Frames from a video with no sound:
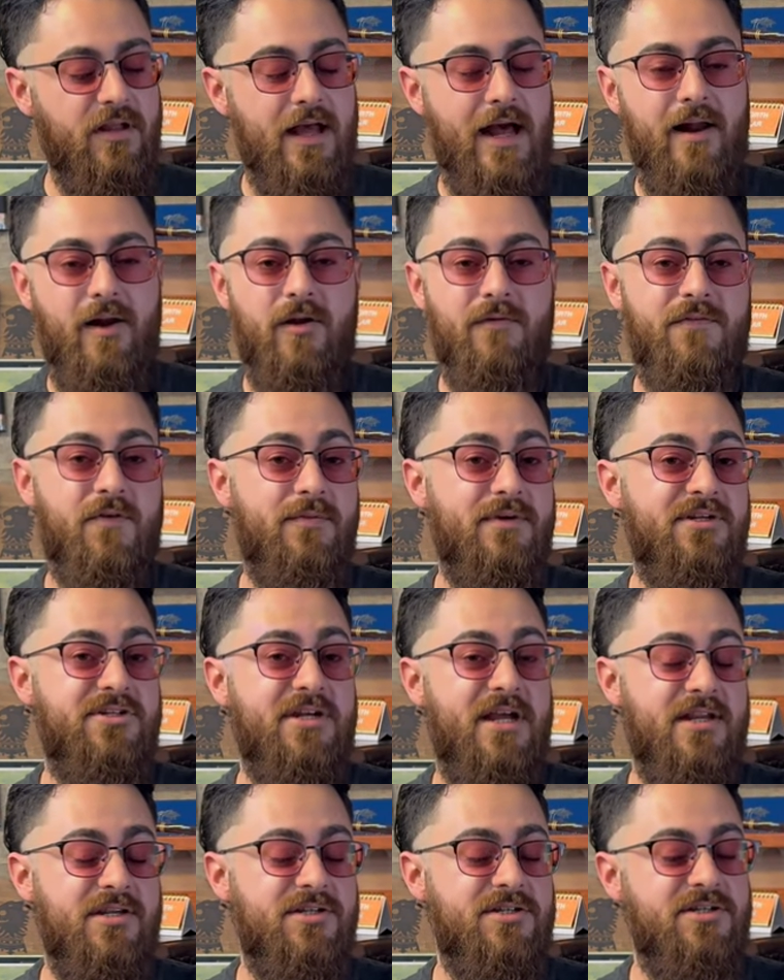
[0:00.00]
I don't know if there'll be
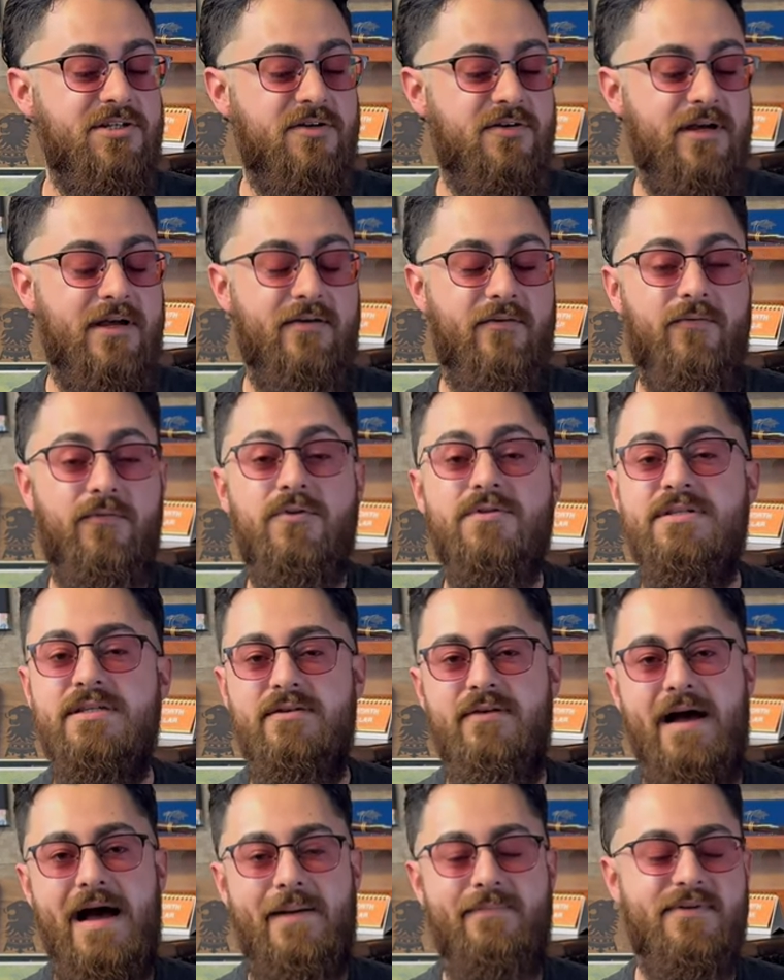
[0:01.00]
changes to it. We'll
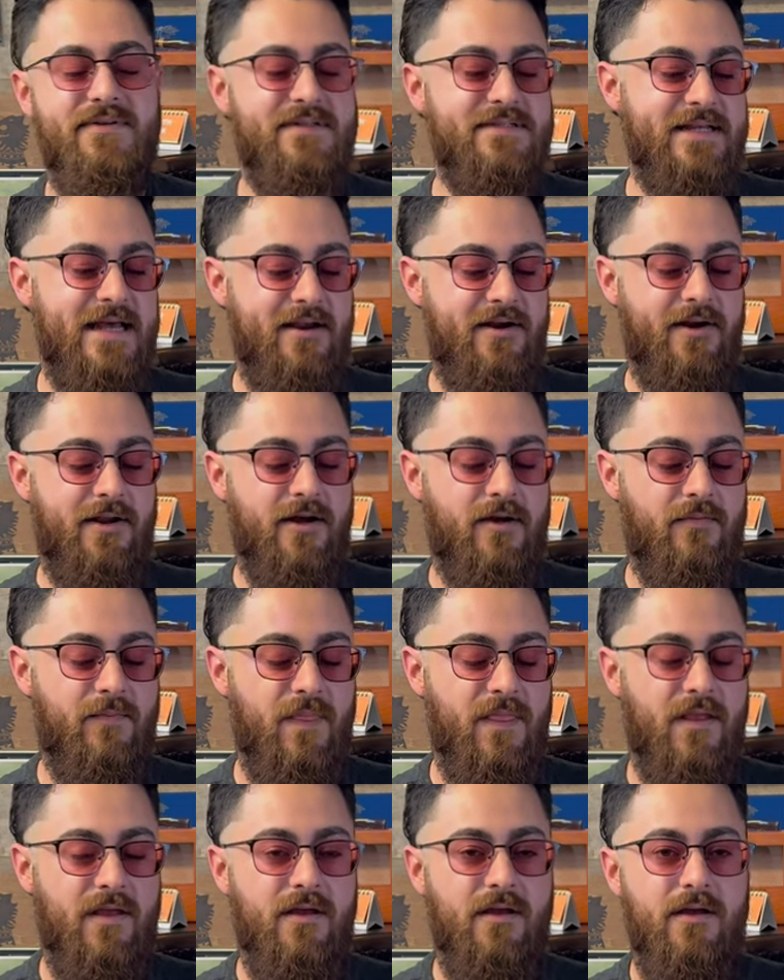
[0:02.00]
see what happens. I don't know.
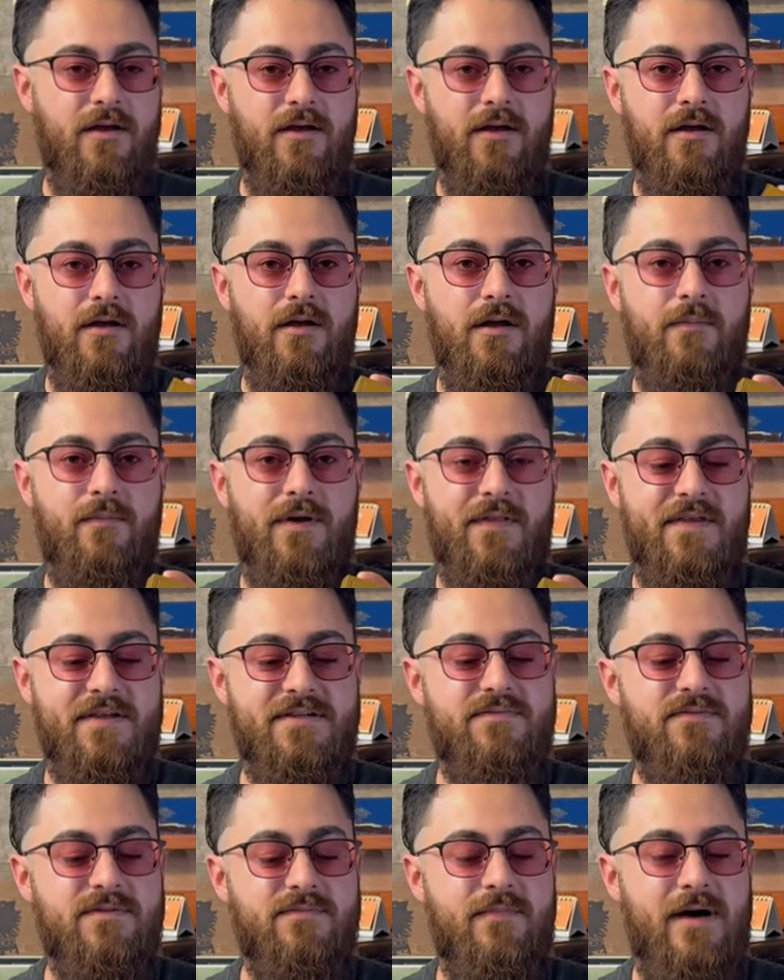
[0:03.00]
But
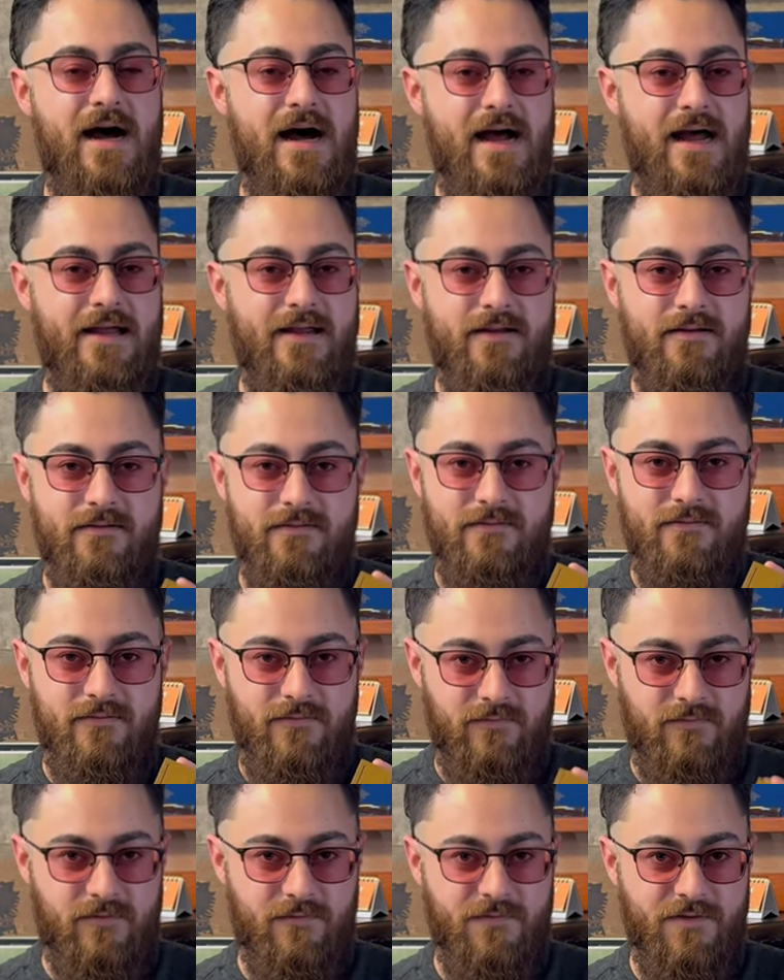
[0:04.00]
this was my
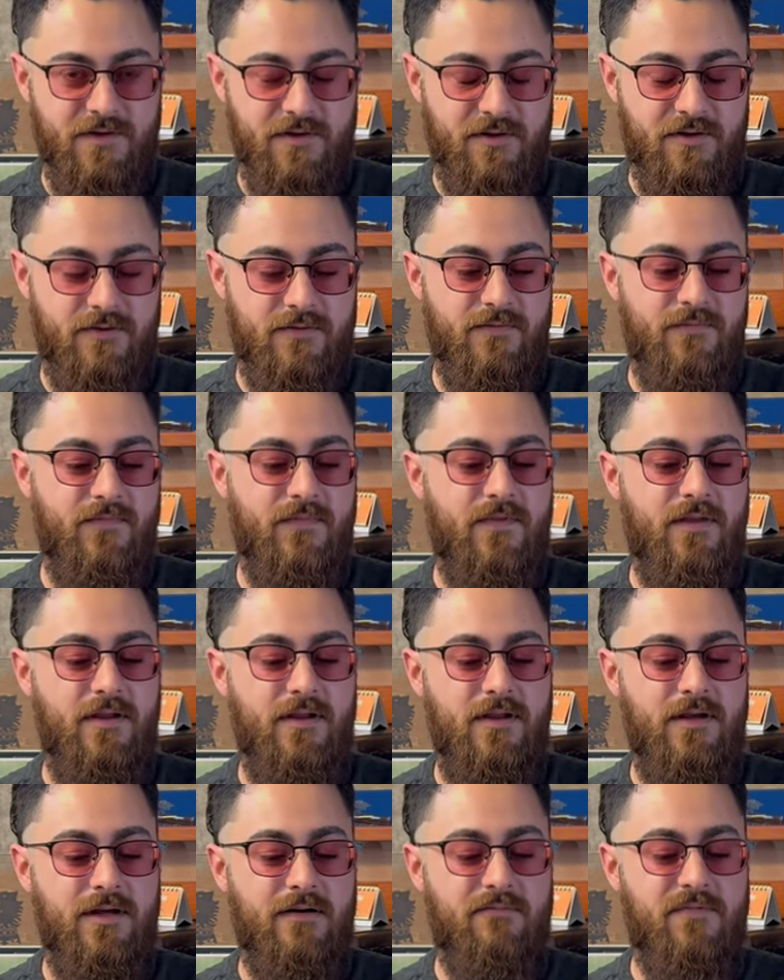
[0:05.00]
review
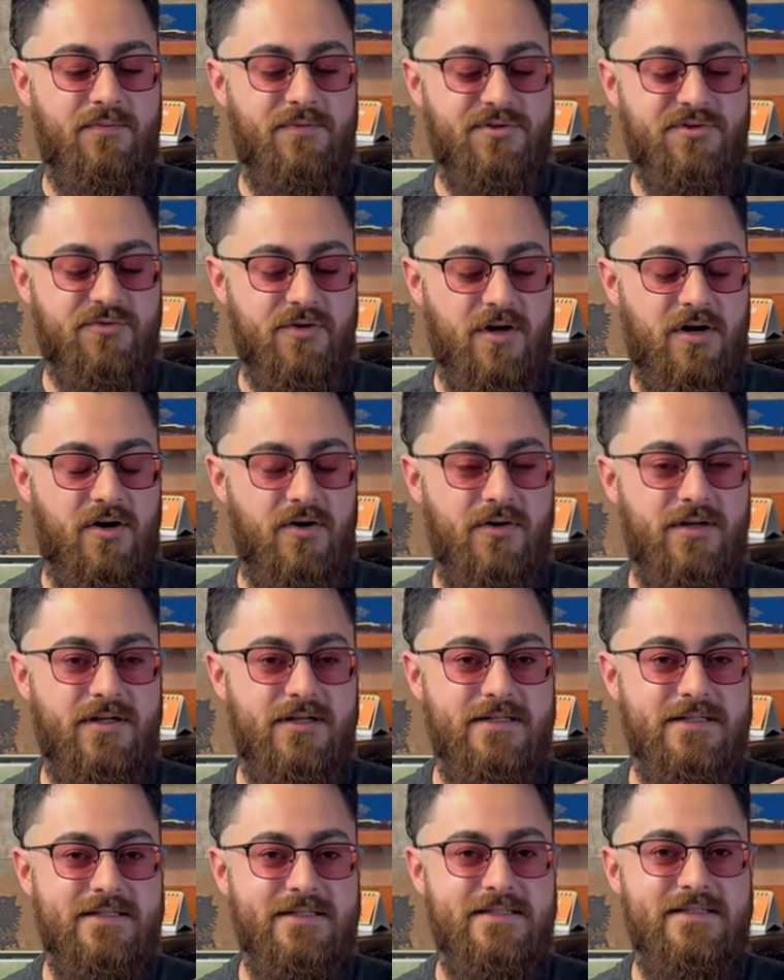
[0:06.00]
of the Padron
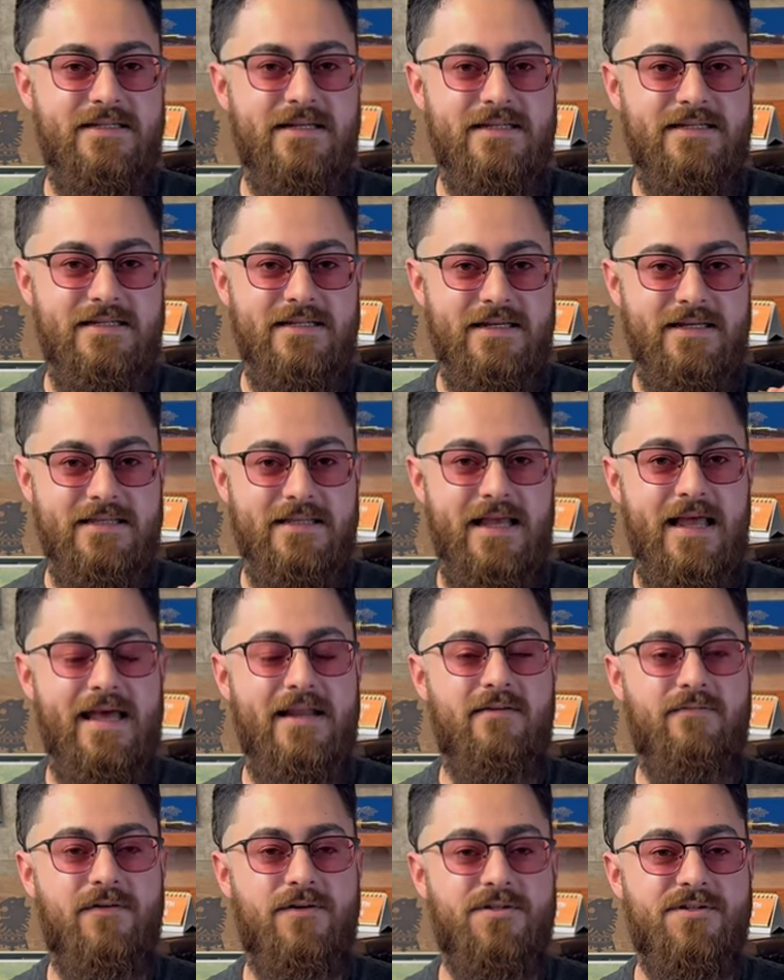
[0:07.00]
60th
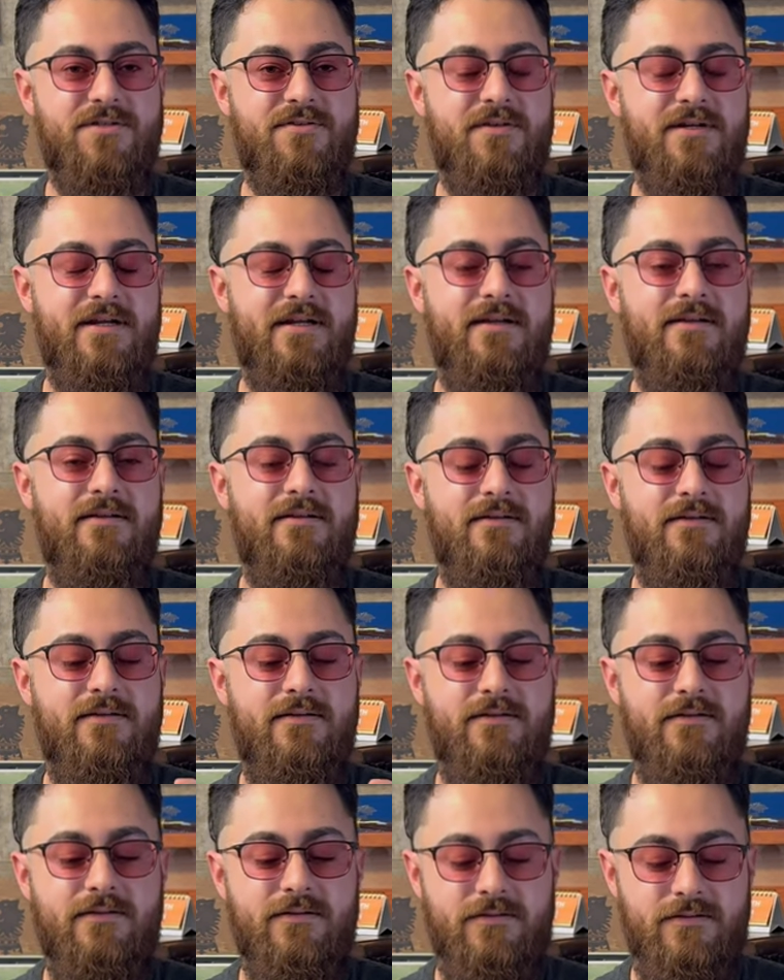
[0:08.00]
anniversary
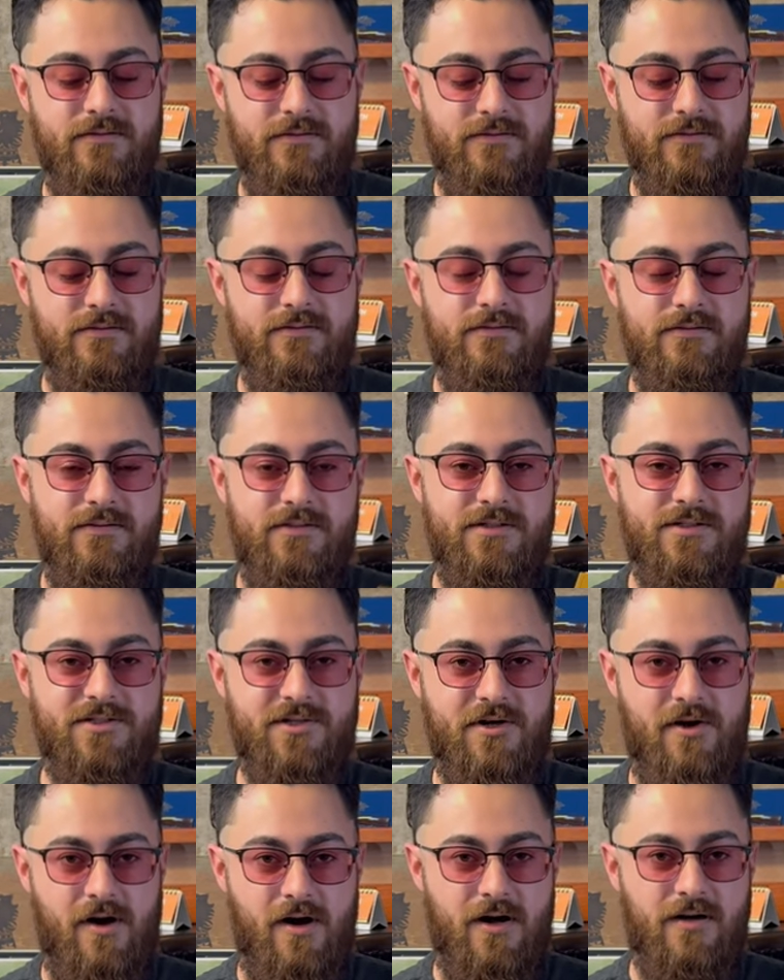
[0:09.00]

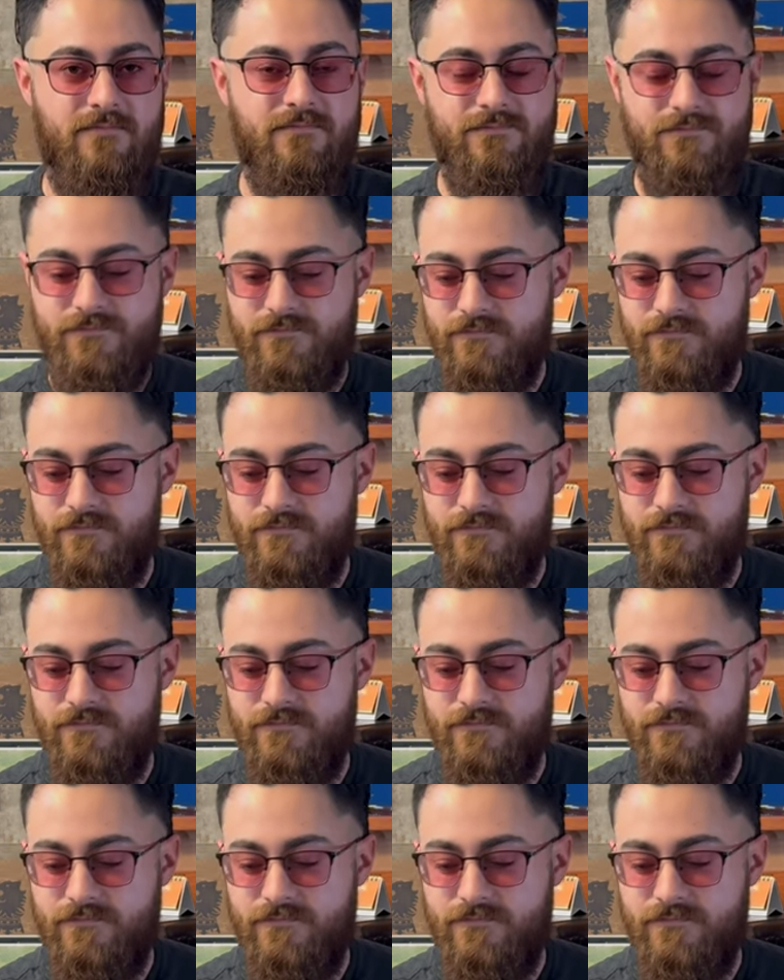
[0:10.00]
cigar.